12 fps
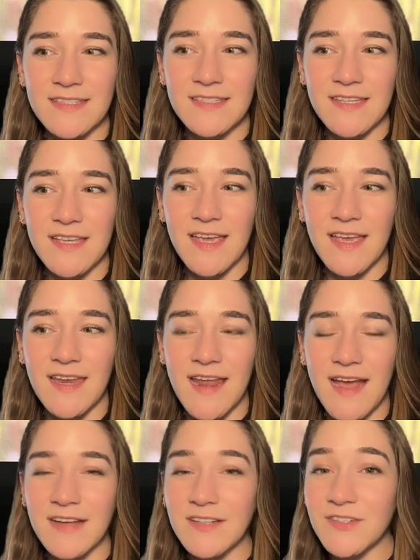or dye my
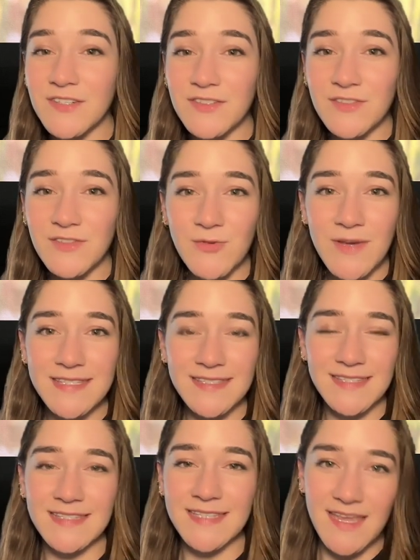eyebrows, or I
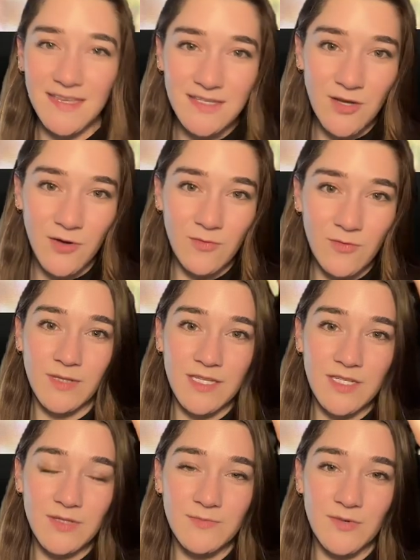don't know how that happens.